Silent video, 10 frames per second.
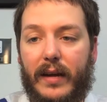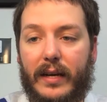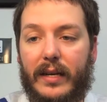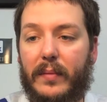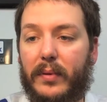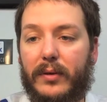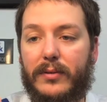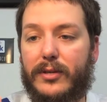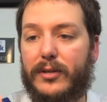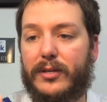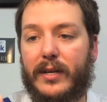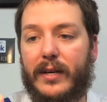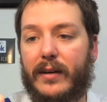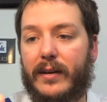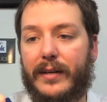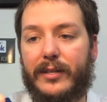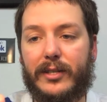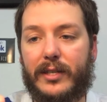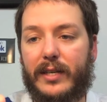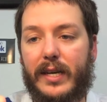keep loading juice into here and it
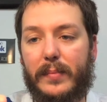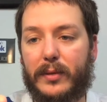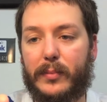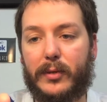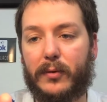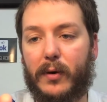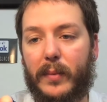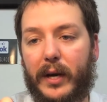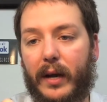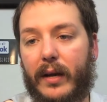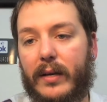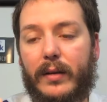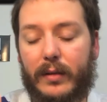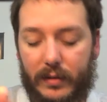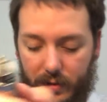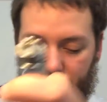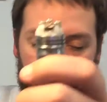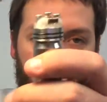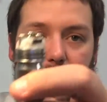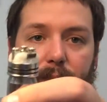just keeps absorbing. There you
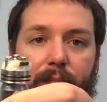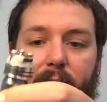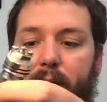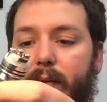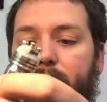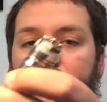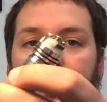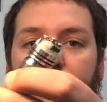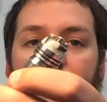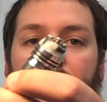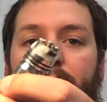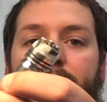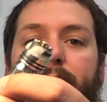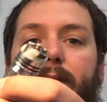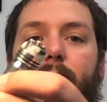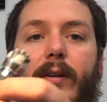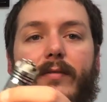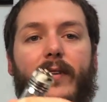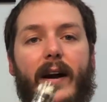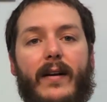go. I'm gonna go ahead and do a quick
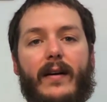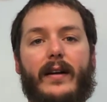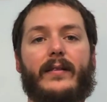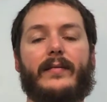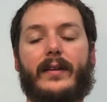fire on it.